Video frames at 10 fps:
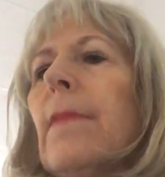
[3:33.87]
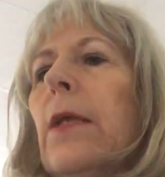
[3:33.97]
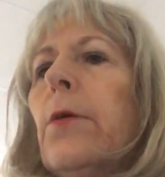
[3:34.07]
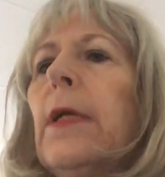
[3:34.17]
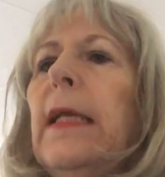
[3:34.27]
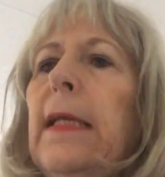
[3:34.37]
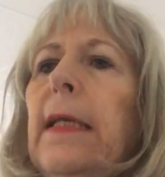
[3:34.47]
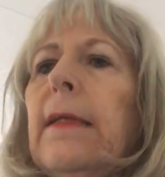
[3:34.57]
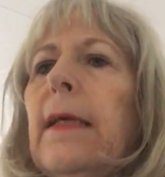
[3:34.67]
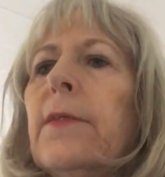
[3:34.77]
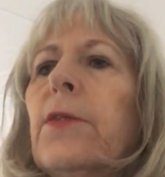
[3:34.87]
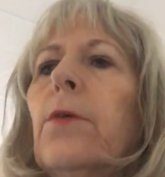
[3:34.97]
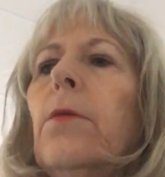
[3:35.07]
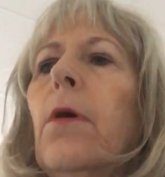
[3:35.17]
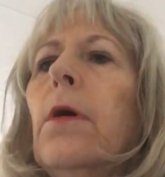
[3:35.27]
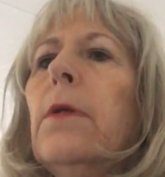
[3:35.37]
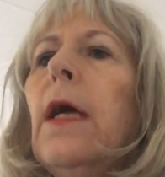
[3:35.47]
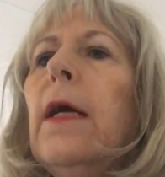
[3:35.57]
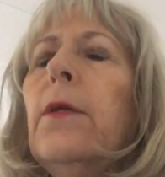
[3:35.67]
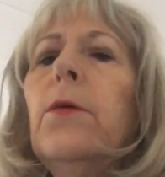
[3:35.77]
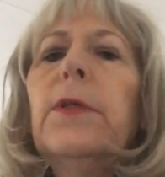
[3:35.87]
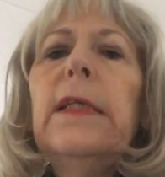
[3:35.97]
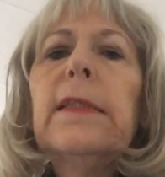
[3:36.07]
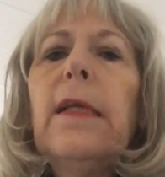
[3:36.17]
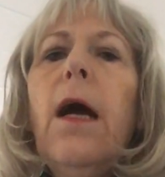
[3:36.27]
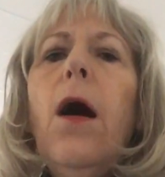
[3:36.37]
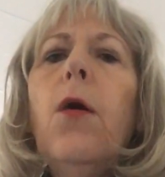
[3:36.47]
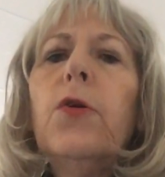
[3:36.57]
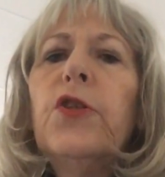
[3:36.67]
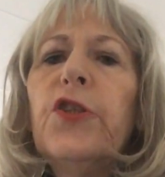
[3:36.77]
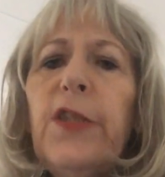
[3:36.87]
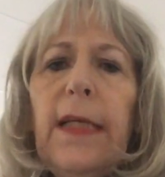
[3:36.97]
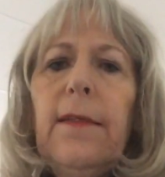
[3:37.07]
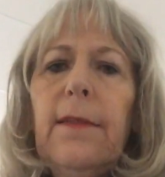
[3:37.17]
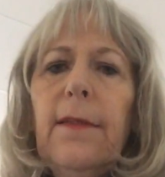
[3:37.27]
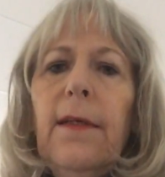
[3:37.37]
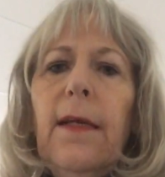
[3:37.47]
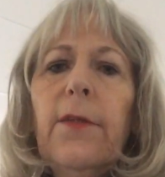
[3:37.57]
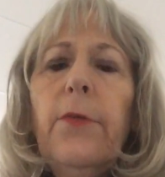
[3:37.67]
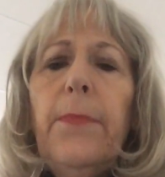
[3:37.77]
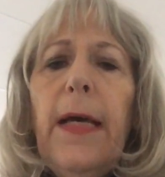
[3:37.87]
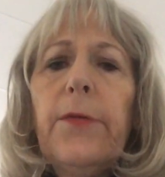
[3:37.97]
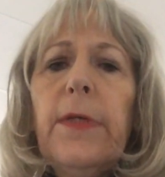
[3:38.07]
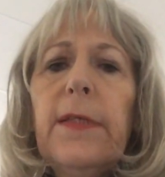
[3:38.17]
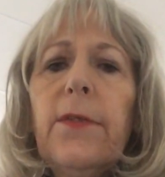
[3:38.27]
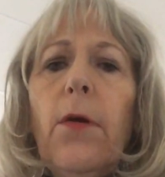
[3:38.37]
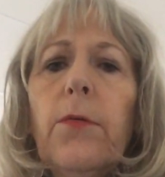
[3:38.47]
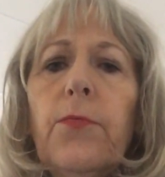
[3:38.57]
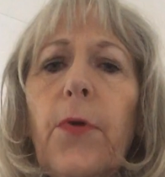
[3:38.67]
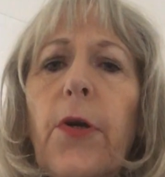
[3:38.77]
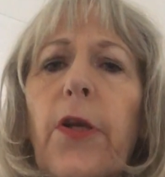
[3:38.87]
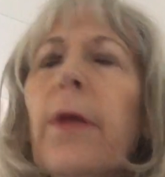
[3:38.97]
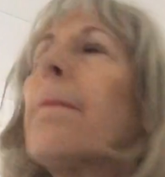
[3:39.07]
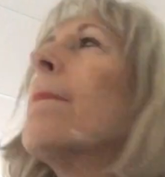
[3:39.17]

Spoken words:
to clean it and so on, I noticed, oh shit, the batteries don't work.